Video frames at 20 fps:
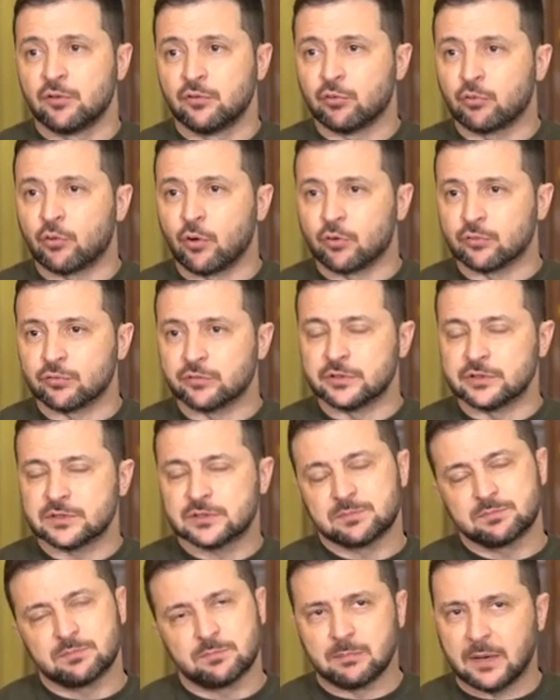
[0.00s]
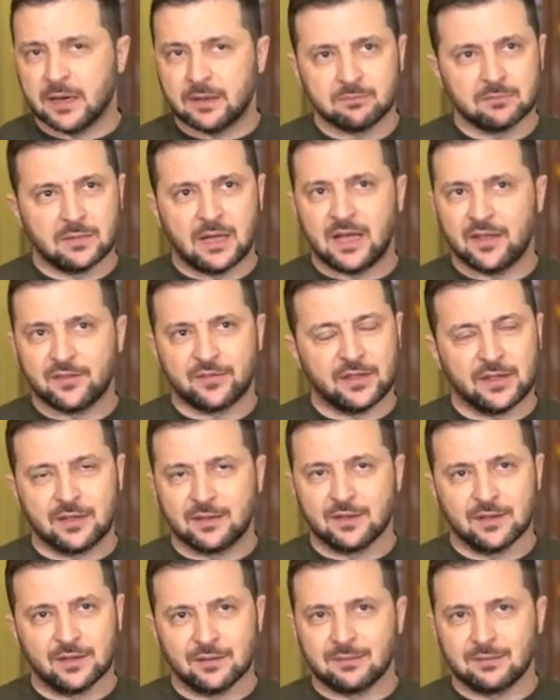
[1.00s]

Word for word: to Congress, but I think,